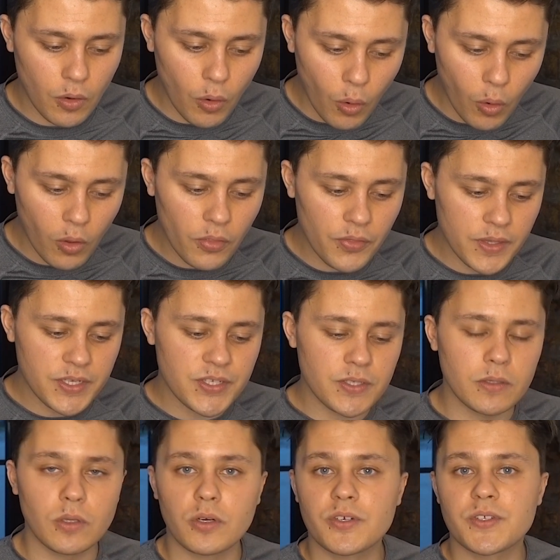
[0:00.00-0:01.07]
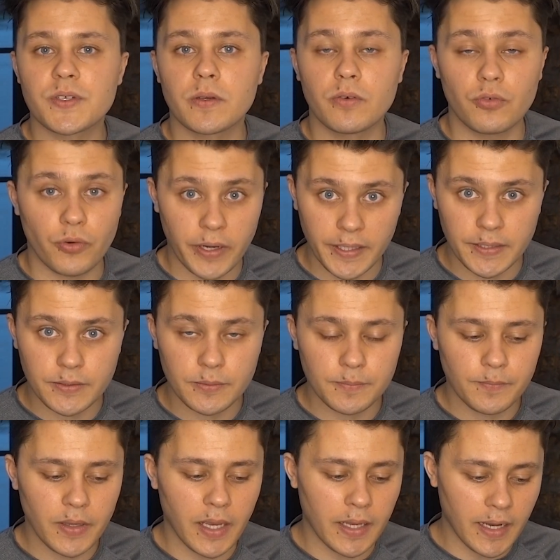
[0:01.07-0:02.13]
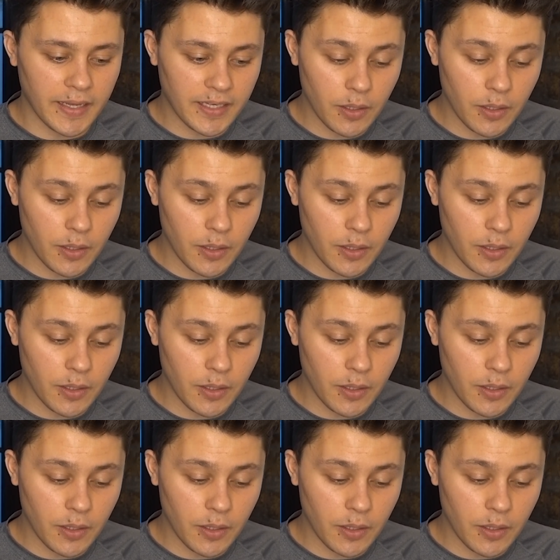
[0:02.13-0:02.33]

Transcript: All this looks great. And I